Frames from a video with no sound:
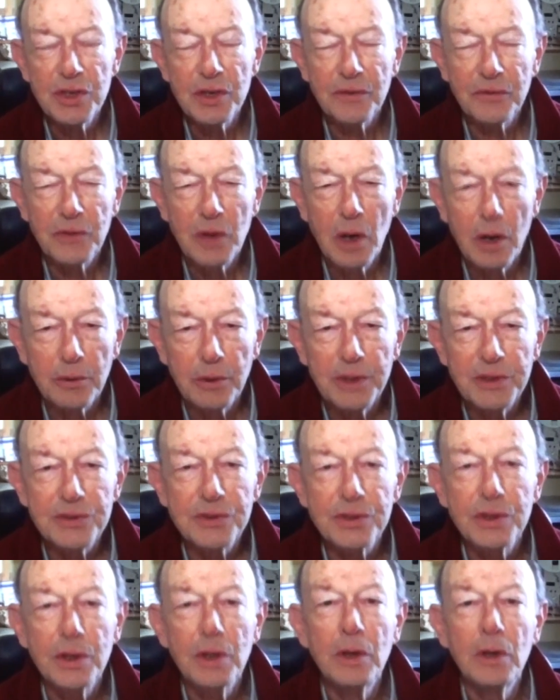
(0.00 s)
then
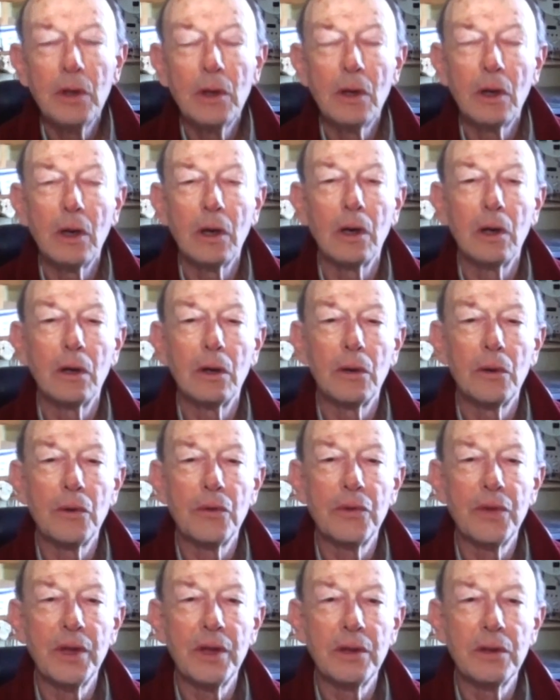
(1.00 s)
the
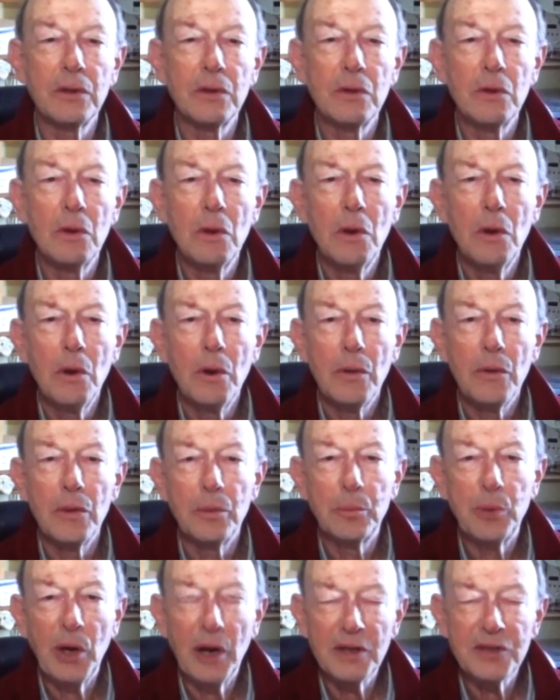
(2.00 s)
process of ag
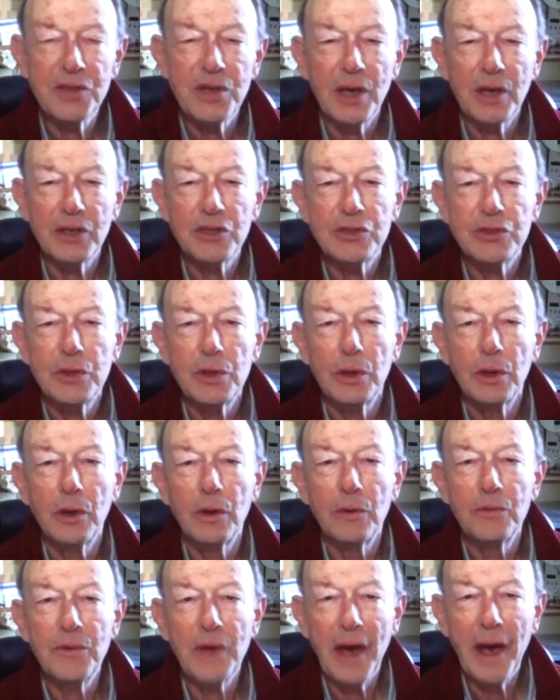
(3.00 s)
parity
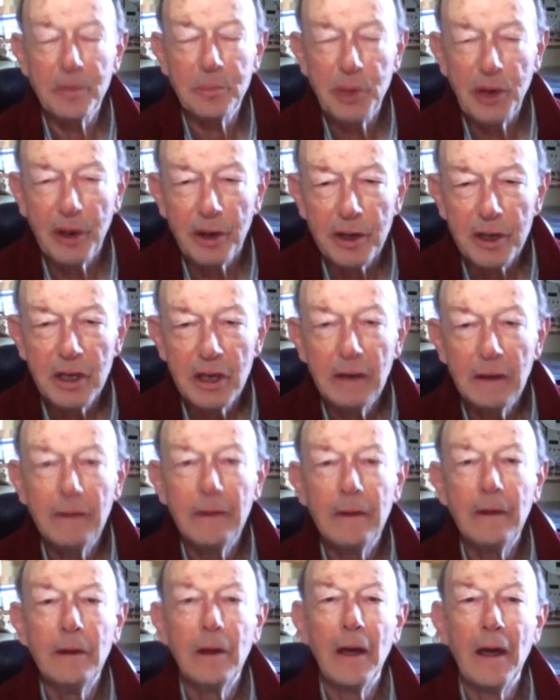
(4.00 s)
and the principles of
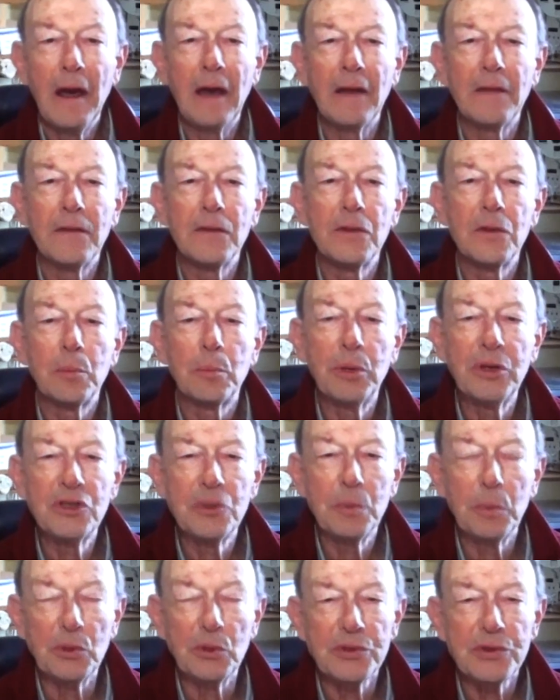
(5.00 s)
sound money
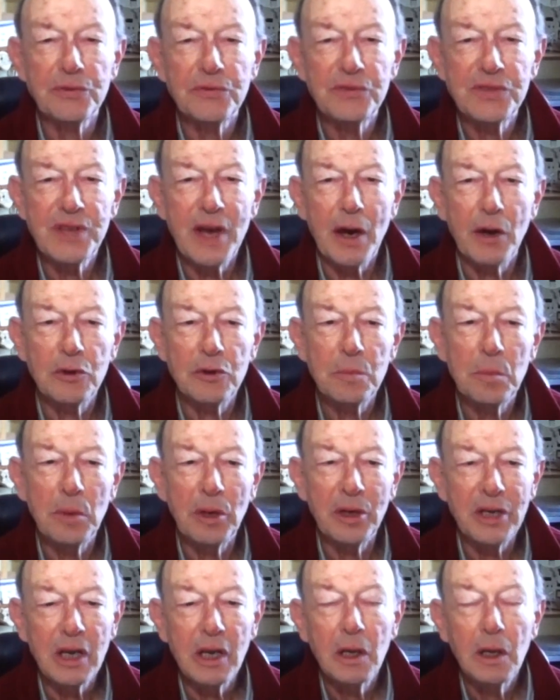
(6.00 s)
need to be
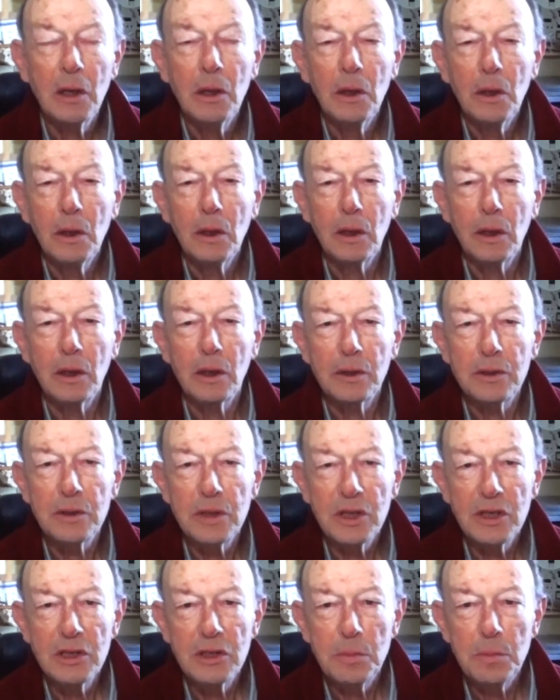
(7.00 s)
reestablished.
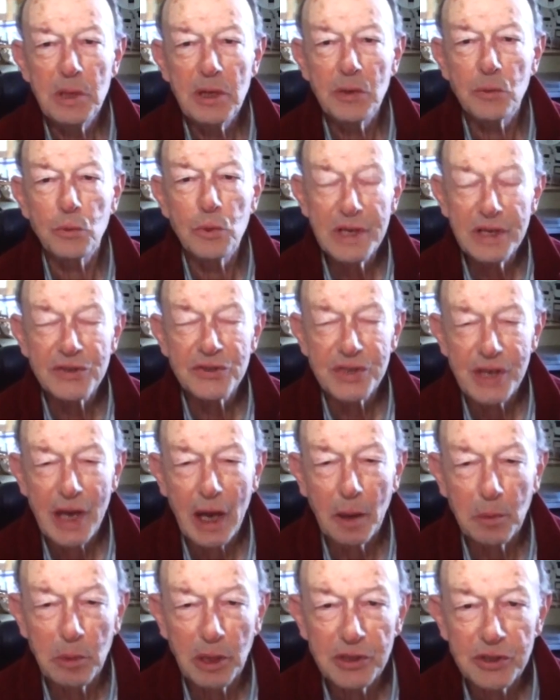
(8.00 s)
We
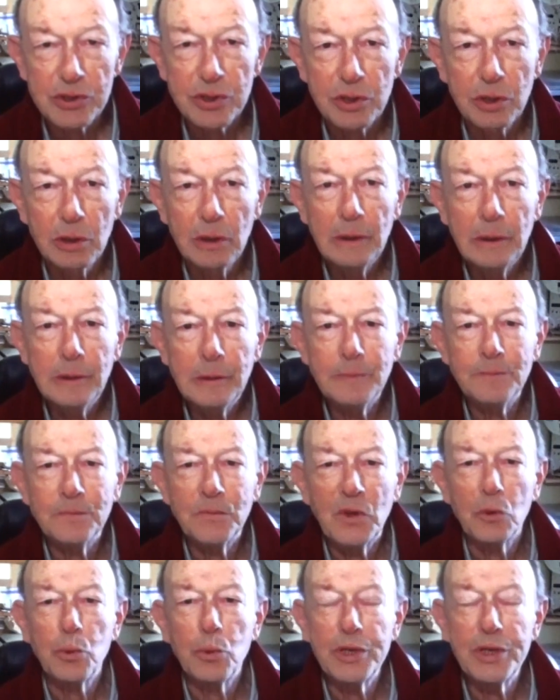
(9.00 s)
need to understand
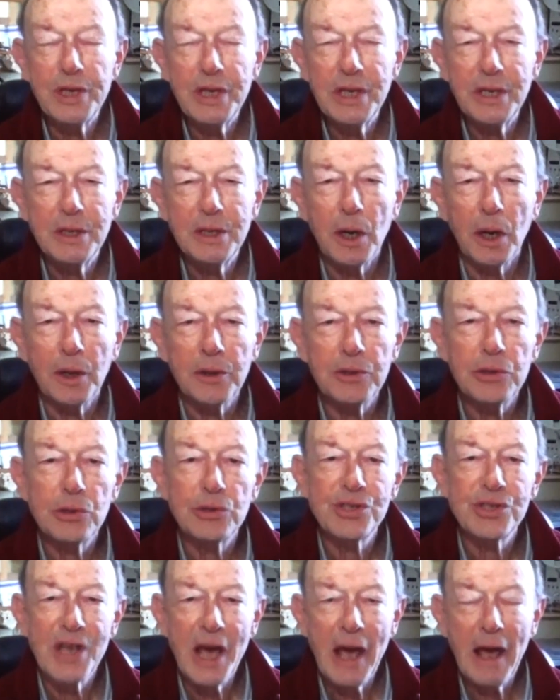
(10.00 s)
them so that
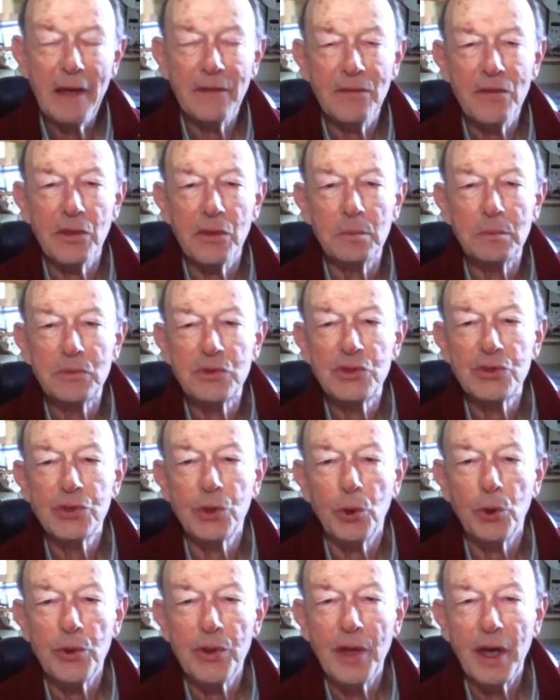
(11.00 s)
the monetary
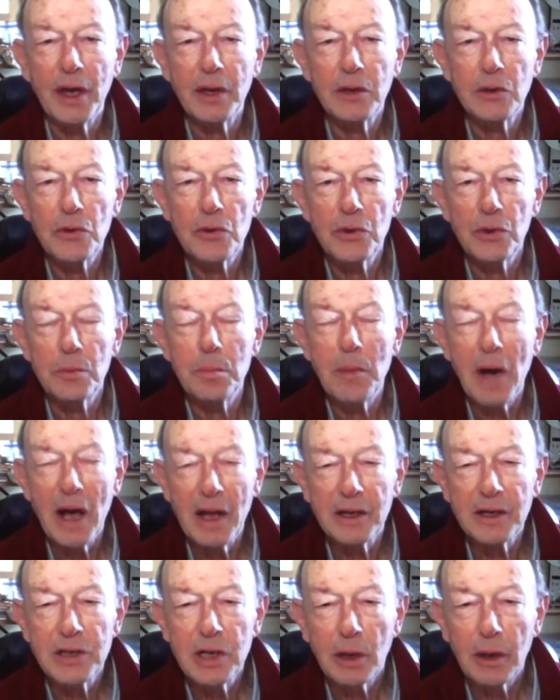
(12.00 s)
authority doesn't get out
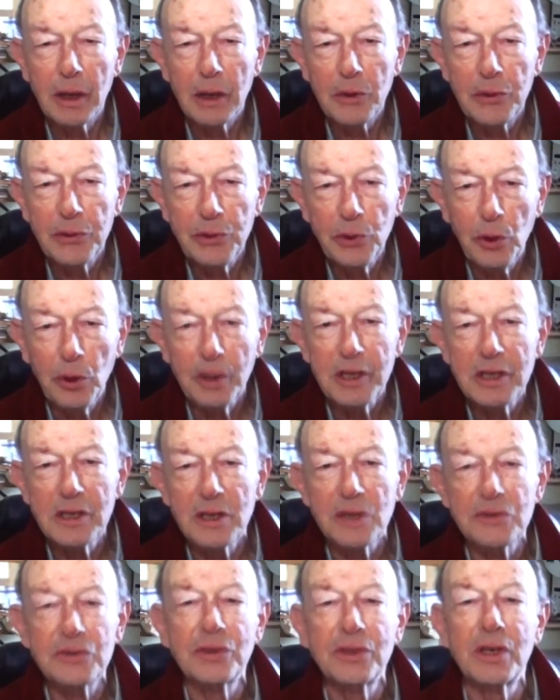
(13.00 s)
of our control as the
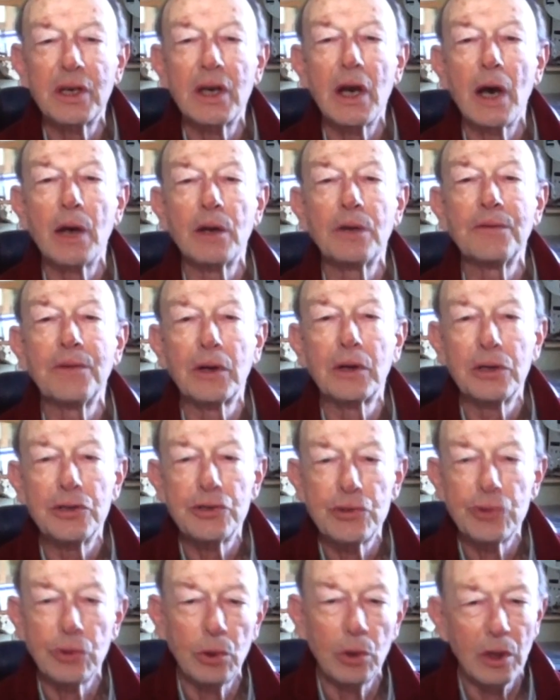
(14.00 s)
Federal Reserve
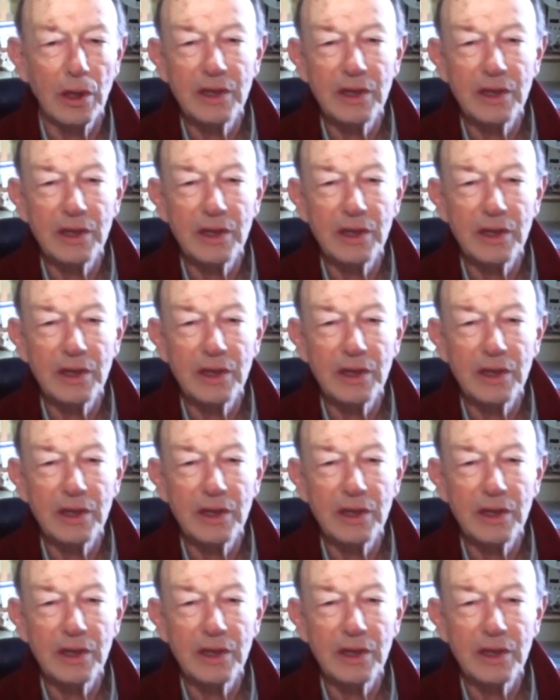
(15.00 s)
has.